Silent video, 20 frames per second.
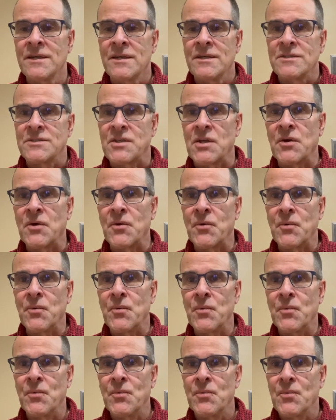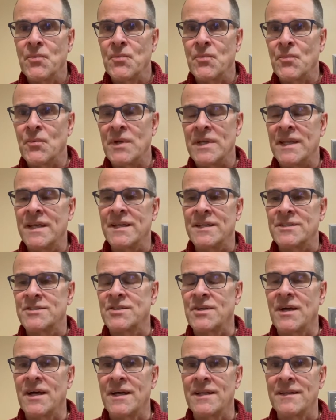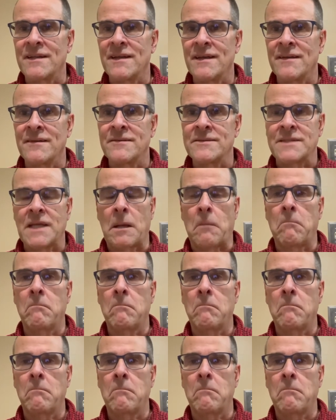So we did a shot, and I was like,